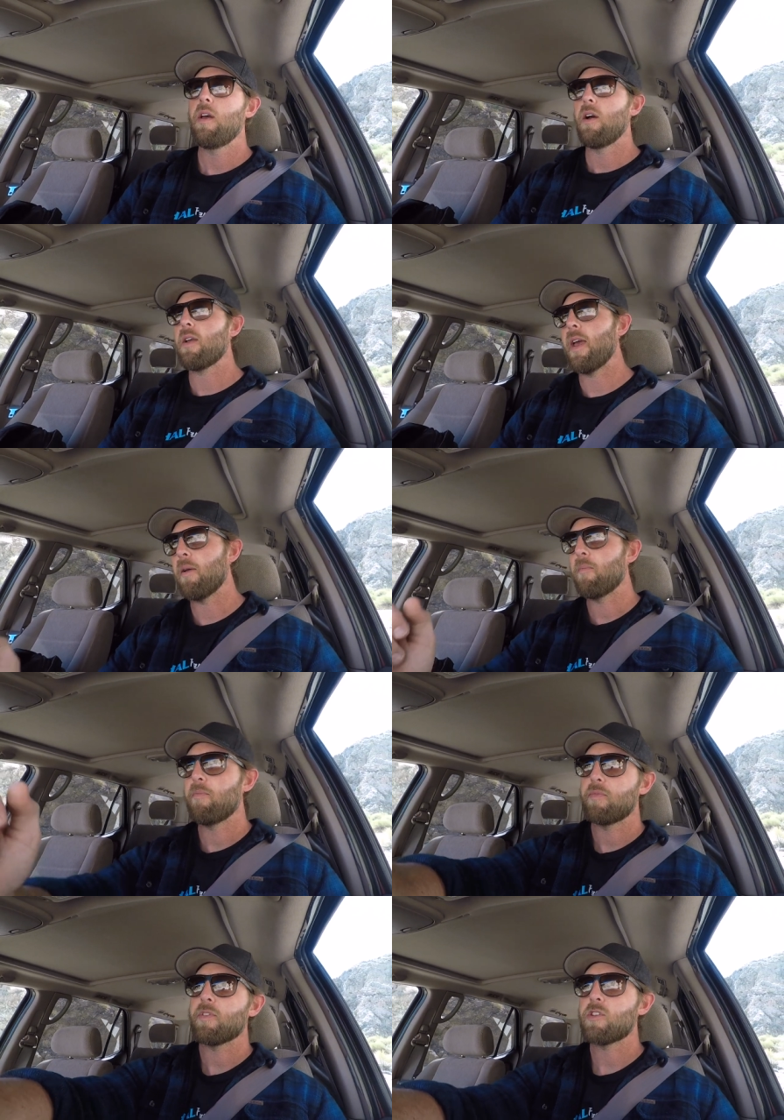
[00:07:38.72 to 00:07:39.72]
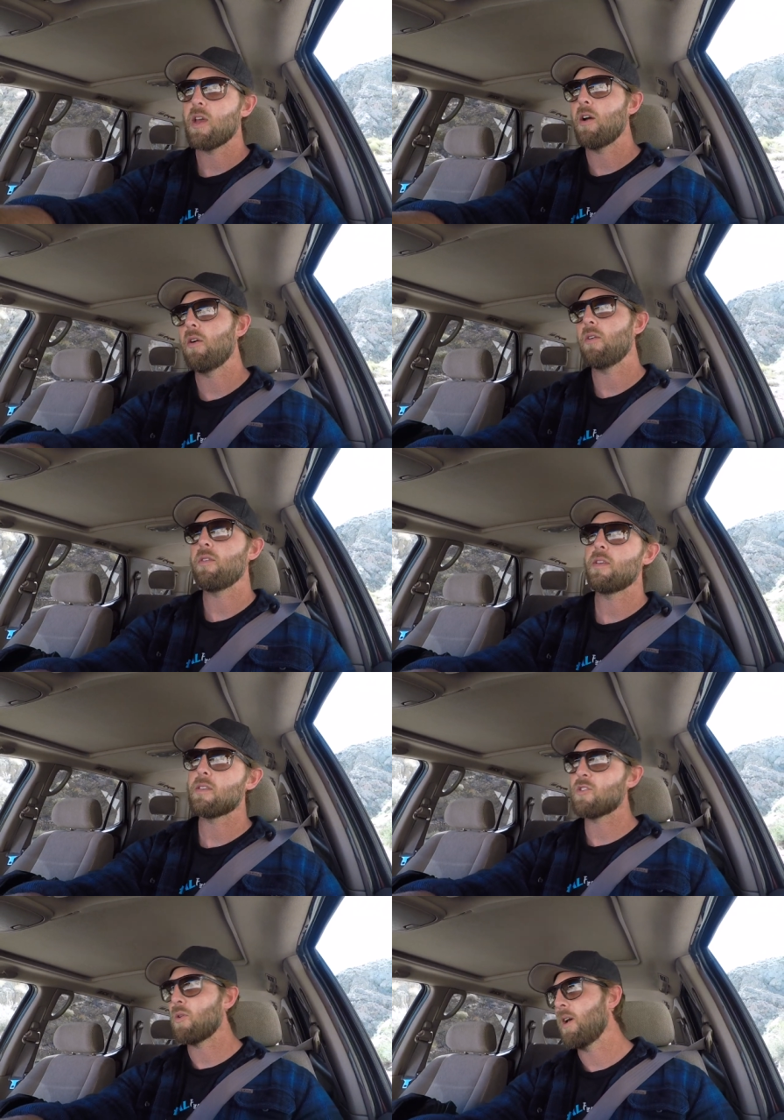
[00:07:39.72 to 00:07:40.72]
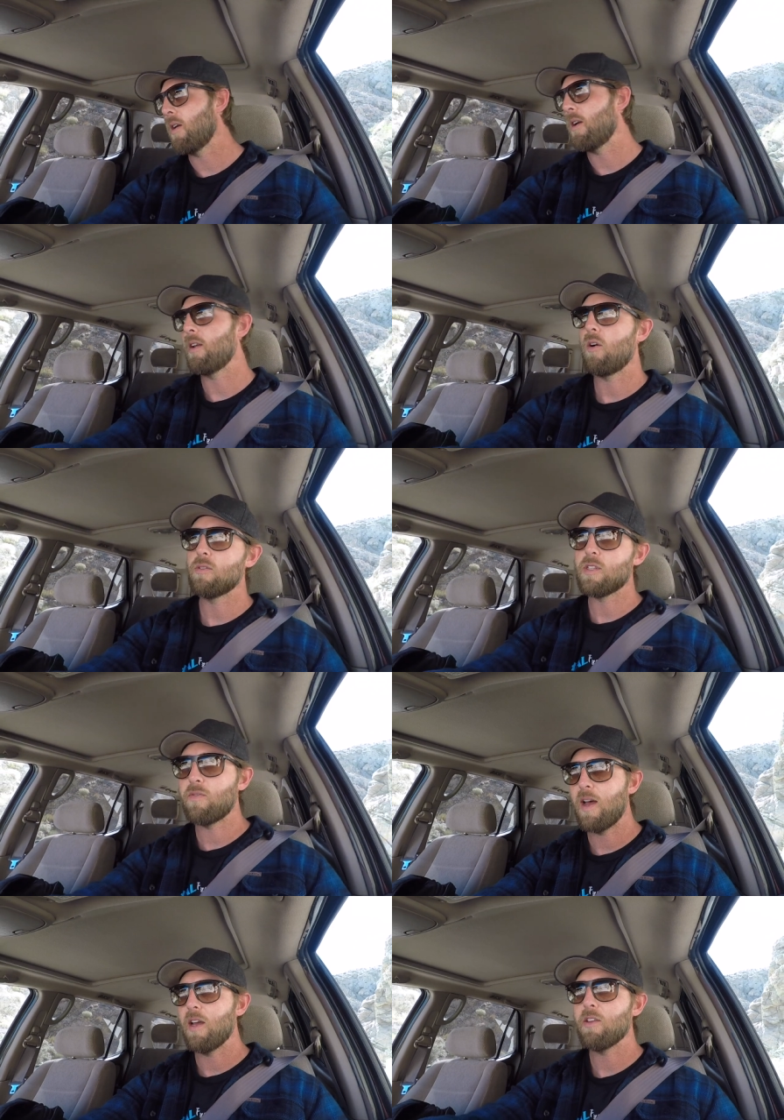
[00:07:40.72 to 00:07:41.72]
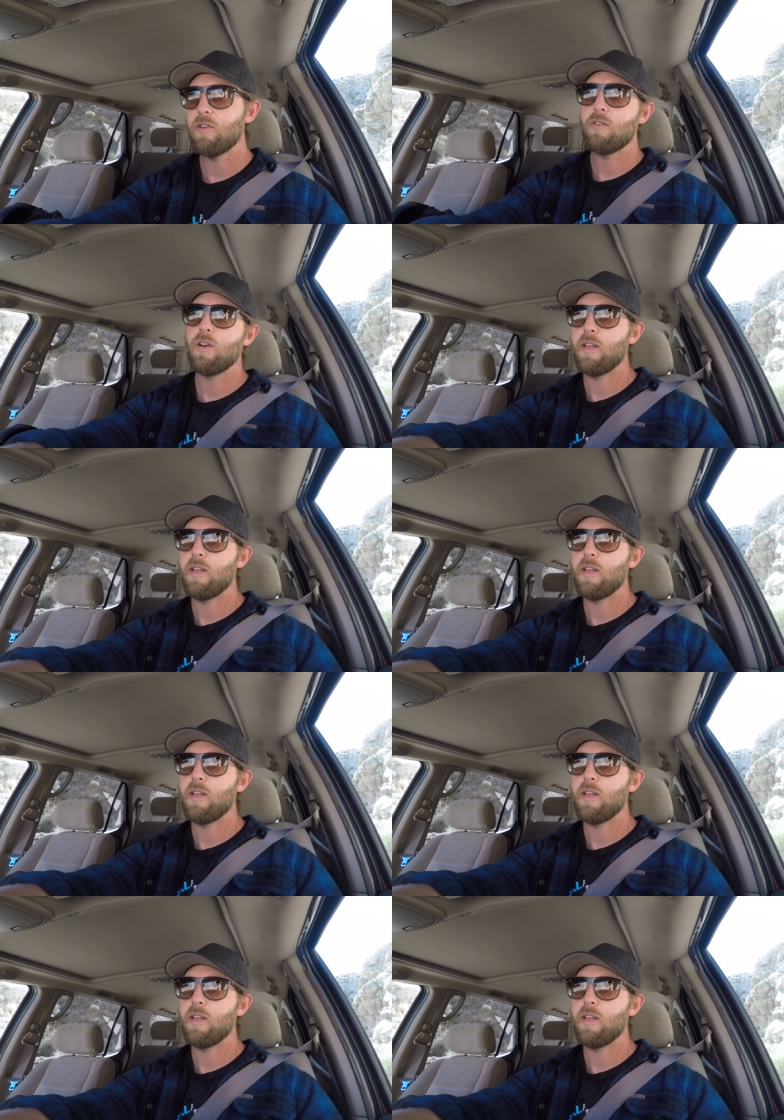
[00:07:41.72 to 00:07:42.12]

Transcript: Okay, so this is a Toyota, it holds its value.